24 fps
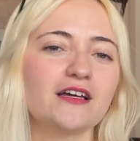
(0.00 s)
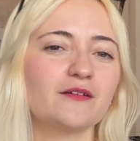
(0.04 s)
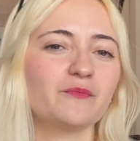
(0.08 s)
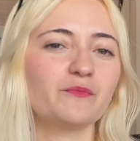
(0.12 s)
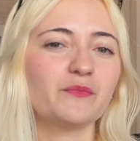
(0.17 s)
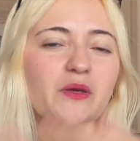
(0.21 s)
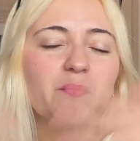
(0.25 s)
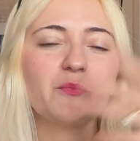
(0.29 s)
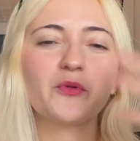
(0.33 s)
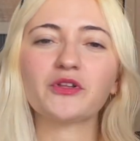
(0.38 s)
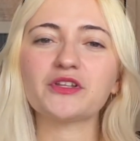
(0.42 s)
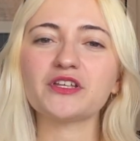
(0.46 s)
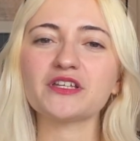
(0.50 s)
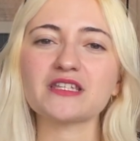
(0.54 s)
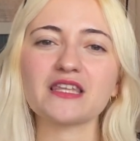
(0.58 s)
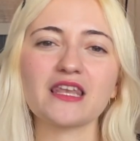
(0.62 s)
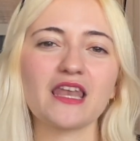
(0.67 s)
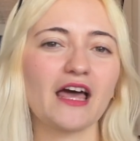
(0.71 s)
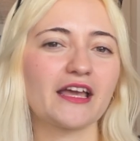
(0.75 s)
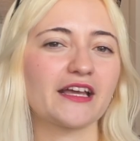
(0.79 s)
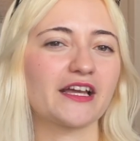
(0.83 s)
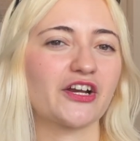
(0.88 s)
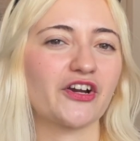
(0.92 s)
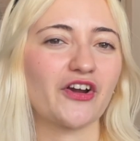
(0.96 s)
People just
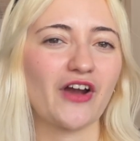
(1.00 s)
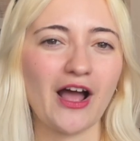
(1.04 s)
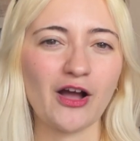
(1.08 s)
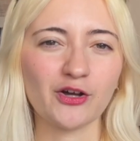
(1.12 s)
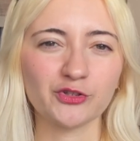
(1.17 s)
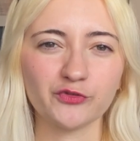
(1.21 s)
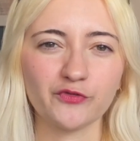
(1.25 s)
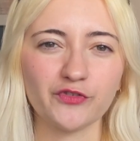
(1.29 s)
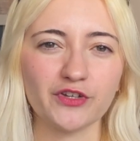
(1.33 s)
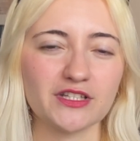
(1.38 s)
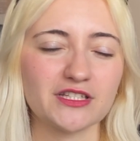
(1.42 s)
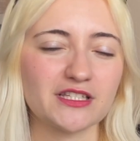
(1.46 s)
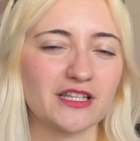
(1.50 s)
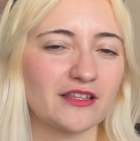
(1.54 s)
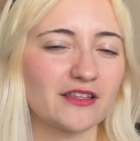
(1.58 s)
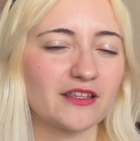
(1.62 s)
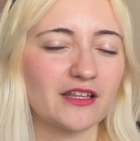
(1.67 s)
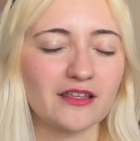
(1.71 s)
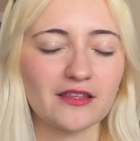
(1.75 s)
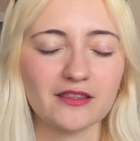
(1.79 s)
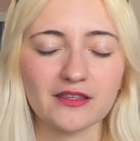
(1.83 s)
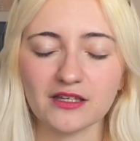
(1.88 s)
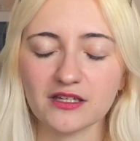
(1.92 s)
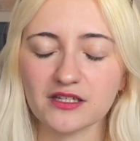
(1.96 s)
like her outfits and they
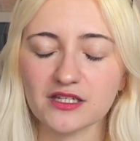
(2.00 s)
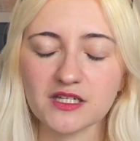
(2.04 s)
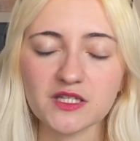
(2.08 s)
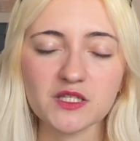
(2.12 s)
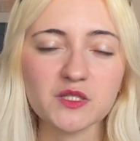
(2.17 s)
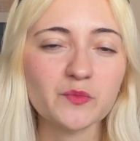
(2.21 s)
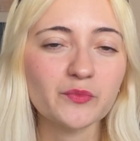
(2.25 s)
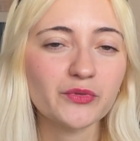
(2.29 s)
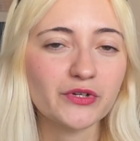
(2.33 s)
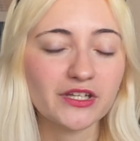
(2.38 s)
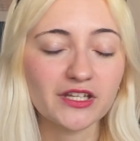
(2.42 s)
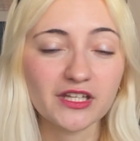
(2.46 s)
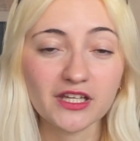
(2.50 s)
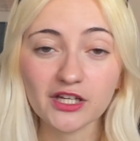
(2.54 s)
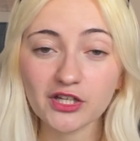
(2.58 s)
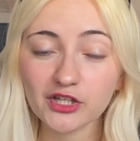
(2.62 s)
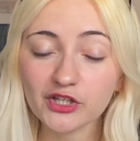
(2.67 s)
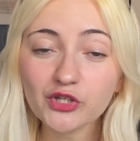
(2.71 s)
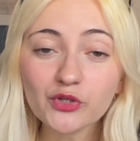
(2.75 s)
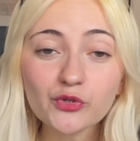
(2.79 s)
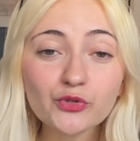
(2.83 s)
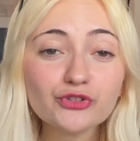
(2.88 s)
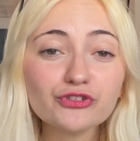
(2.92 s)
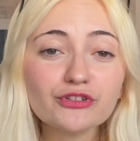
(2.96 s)
think she's pretty and
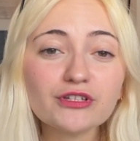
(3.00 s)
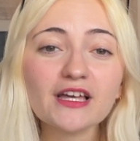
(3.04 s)
cute.